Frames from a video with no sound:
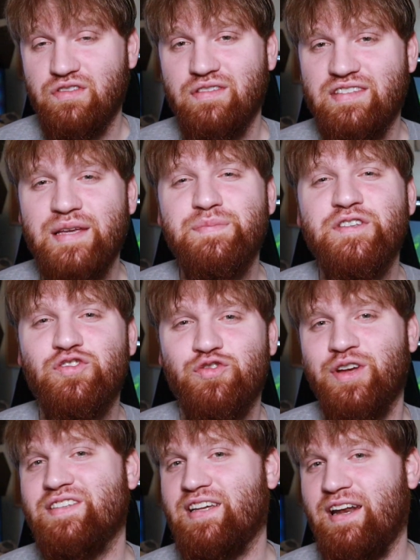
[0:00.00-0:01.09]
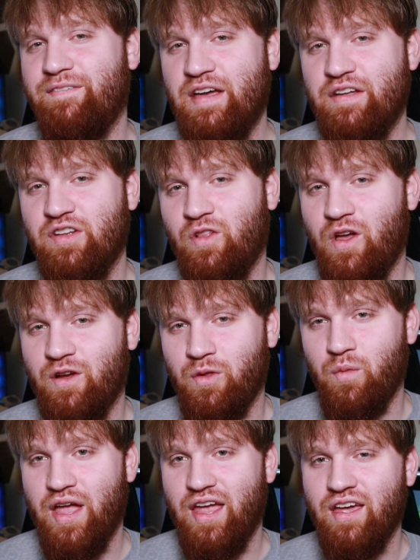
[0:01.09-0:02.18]
tips and tricks that I found it along the
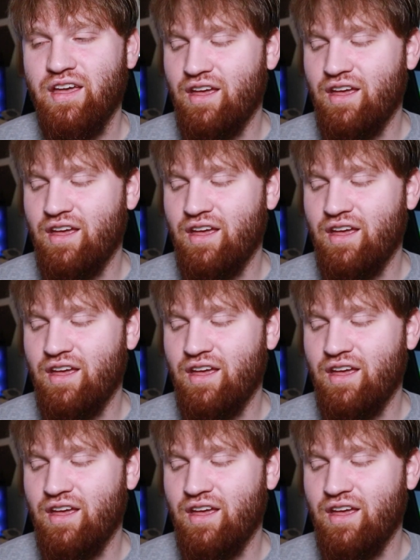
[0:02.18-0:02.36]
way.